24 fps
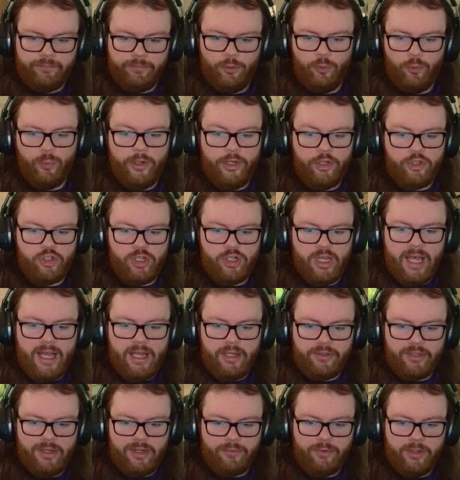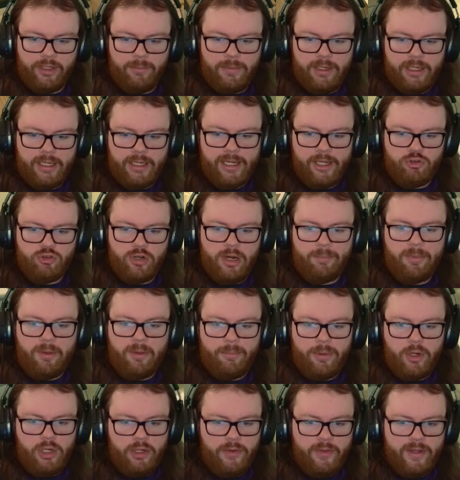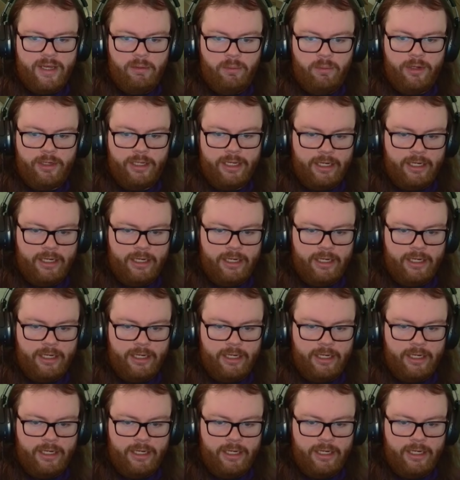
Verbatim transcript: Which, I'll definitely admit, I dropped the ball on that one.